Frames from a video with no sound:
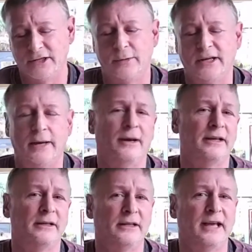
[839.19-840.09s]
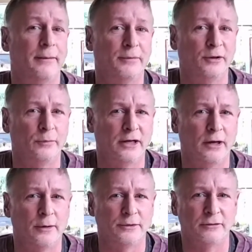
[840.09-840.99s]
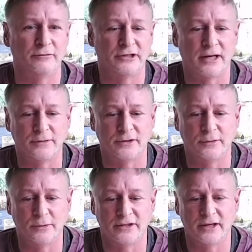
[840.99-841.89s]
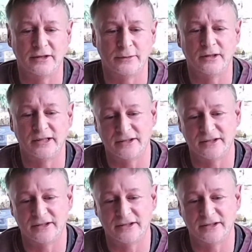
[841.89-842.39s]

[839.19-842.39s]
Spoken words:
So we get back in the cabin and we go up to the reception and we say to her,